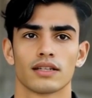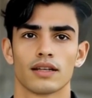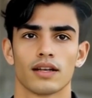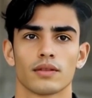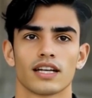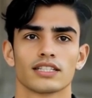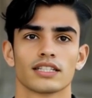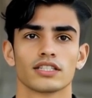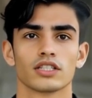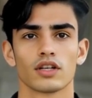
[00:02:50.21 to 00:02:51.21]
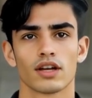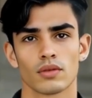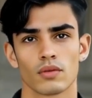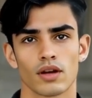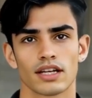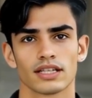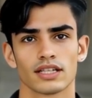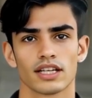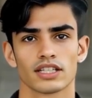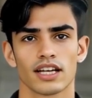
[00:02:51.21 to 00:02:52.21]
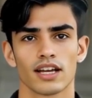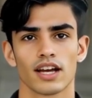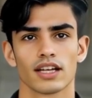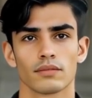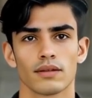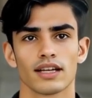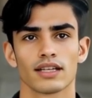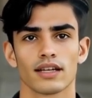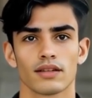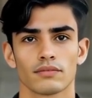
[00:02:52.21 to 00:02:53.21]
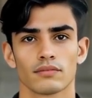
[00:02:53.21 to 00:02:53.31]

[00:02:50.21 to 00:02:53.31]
about leads and start growing your list on autopilot,